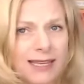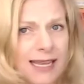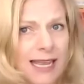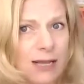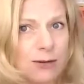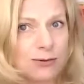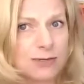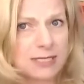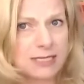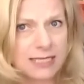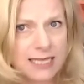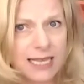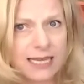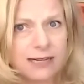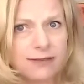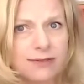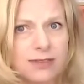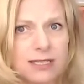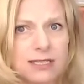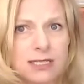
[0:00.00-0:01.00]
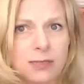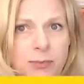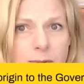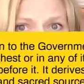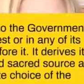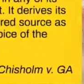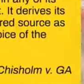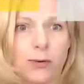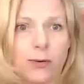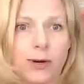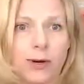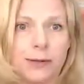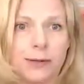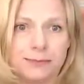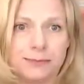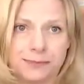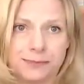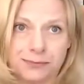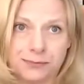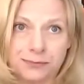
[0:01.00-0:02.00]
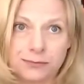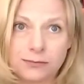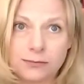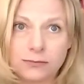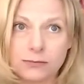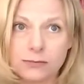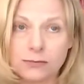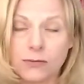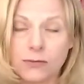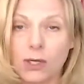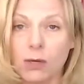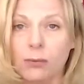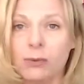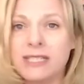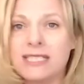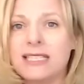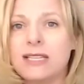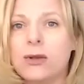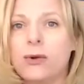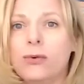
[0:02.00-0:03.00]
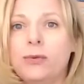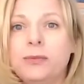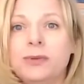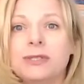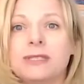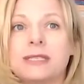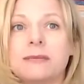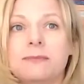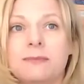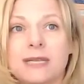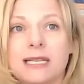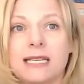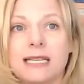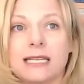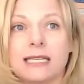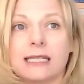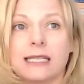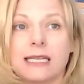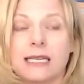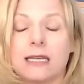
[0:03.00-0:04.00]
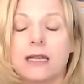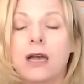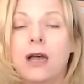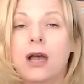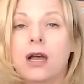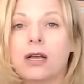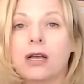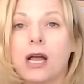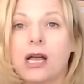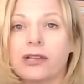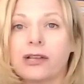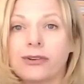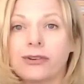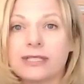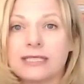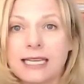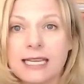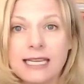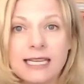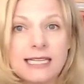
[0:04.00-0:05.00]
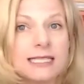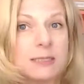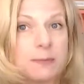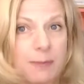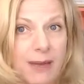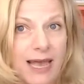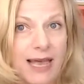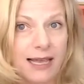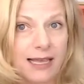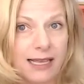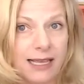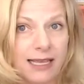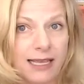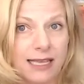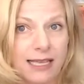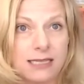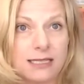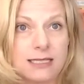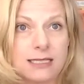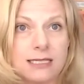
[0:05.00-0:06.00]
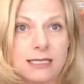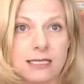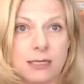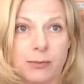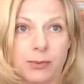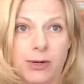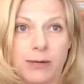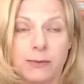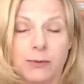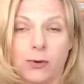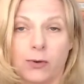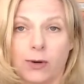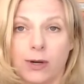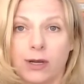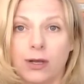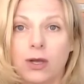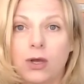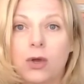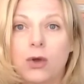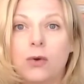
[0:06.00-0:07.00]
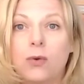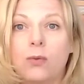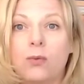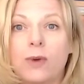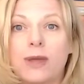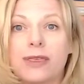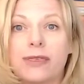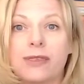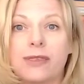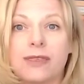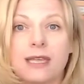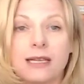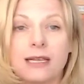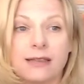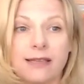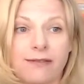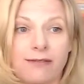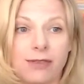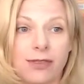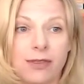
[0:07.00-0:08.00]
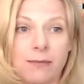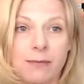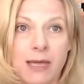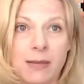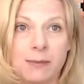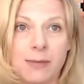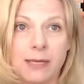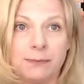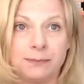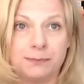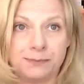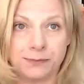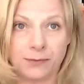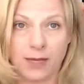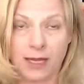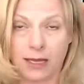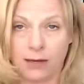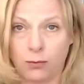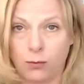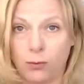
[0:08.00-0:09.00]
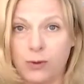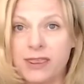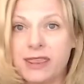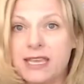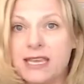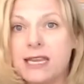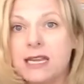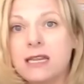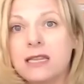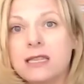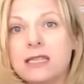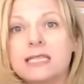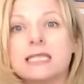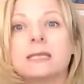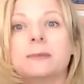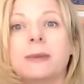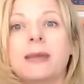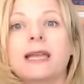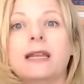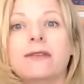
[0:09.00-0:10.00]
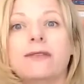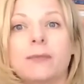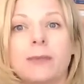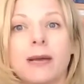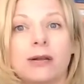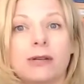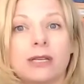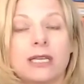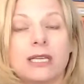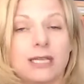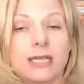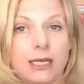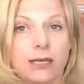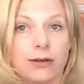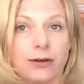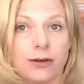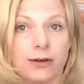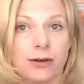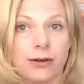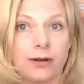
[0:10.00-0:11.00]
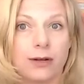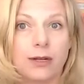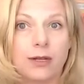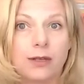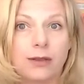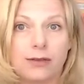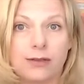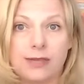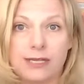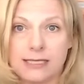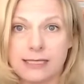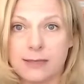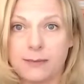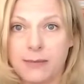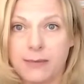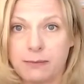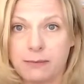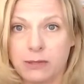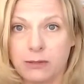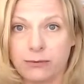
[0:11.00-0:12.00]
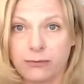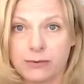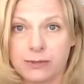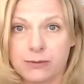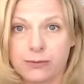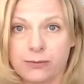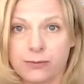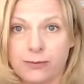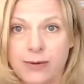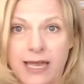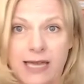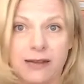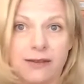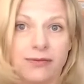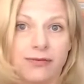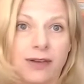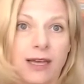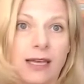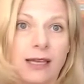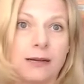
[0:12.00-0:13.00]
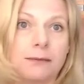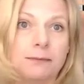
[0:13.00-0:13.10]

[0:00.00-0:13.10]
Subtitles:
outside of the Supreme Court. We see almost immediately Congress hits back against the Supreme Court with the 11th Amendment. And within the span of about a year, this amendment was ratified.